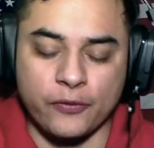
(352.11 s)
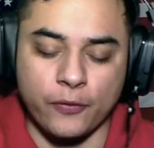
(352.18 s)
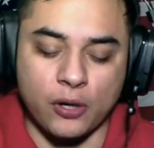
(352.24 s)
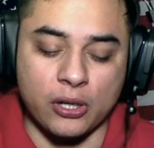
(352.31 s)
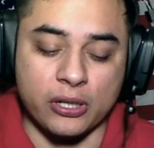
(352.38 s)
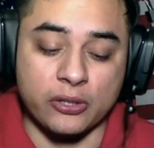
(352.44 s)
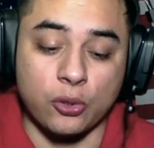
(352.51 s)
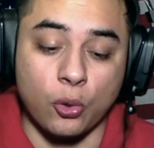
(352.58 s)

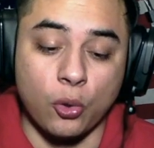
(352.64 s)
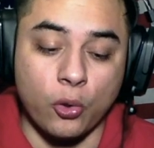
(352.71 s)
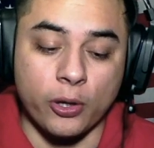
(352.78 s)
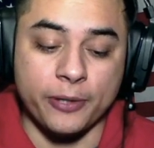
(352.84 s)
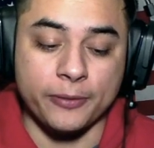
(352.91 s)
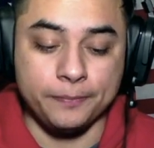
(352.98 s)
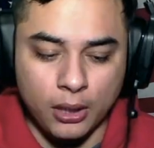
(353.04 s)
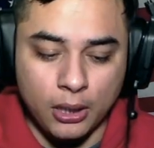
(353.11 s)
far as
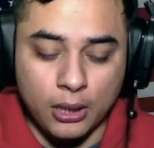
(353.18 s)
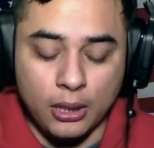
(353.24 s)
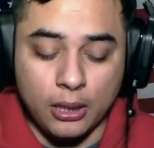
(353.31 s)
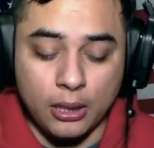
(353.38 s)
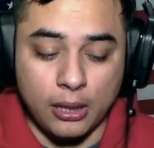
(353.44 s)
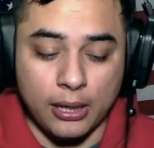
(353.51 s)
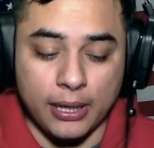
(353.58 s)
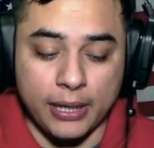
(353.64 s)
lore.
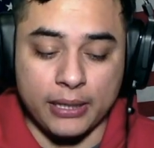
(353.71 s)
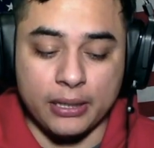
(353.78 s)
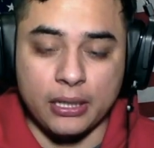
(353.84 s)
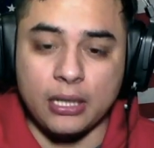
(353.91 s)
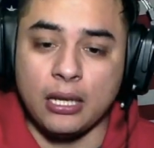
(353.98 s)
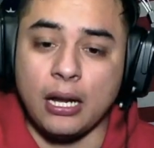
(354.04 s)
All right.